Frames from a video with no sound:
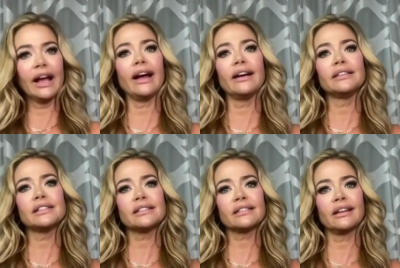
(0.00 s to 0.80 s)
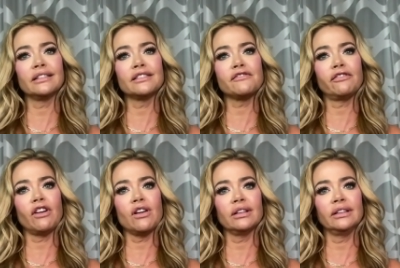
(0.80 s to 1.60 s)
and kind of
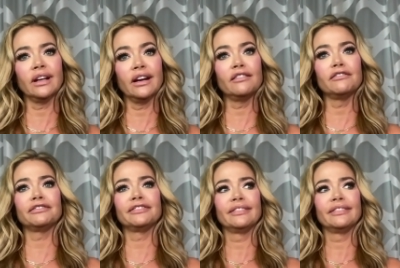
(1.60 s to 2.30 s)
fall in love